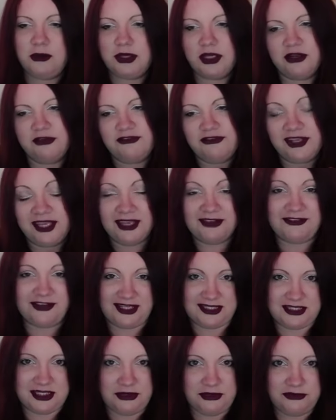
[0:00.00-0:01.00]
We're going to
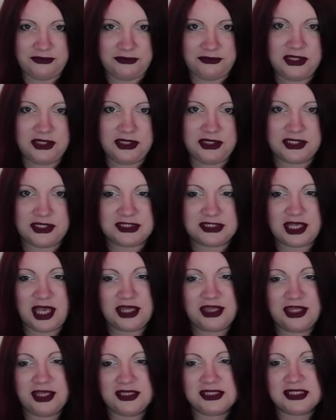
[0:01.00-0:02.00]
forgive ourselves, because
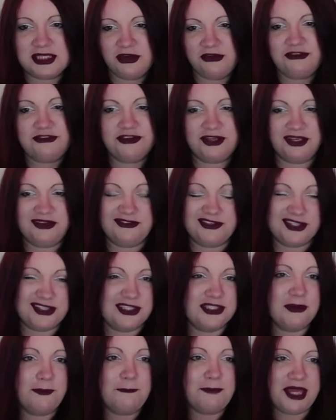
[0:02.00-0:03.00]
I think
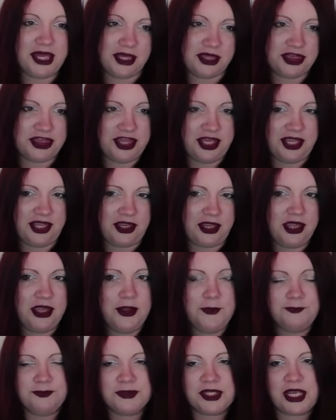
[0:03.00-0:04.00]
self-forgiveness is a big thing
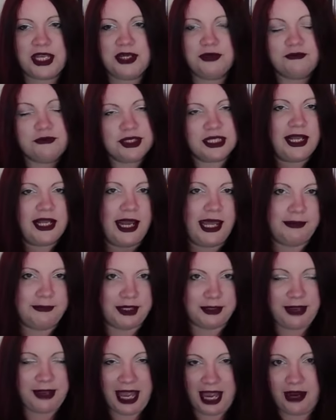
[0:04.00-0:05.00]
in
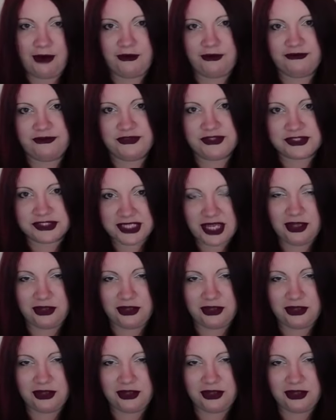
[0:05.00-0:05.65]
reclaiming power of the